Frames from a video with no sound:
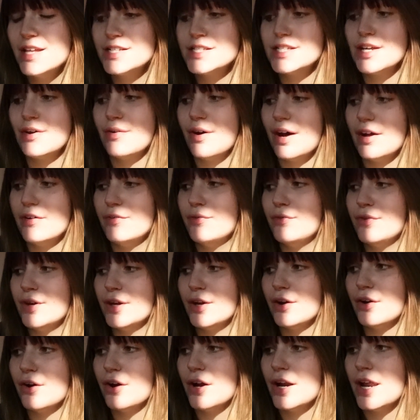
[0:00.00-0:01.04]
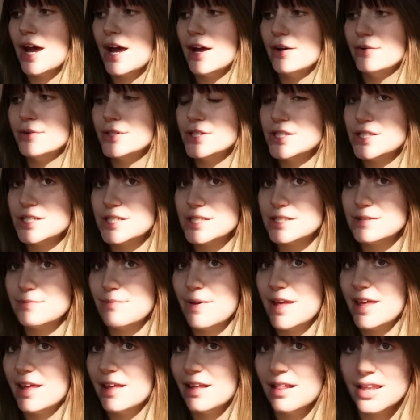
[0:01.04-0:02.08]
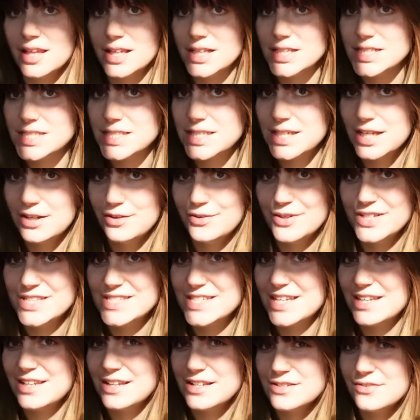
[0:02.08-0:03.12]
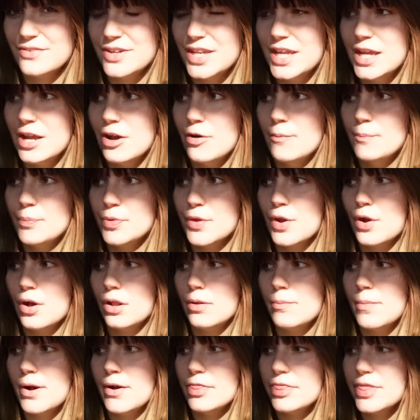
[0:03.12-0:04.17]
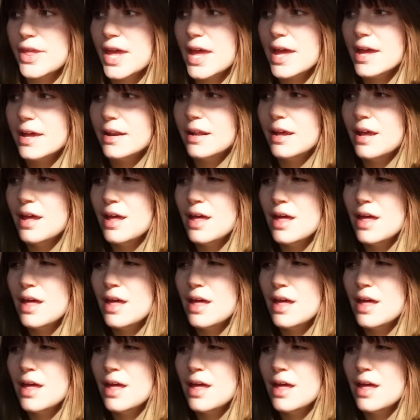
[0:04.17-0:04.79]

So I figured I would just make a little sequence in this video all about that.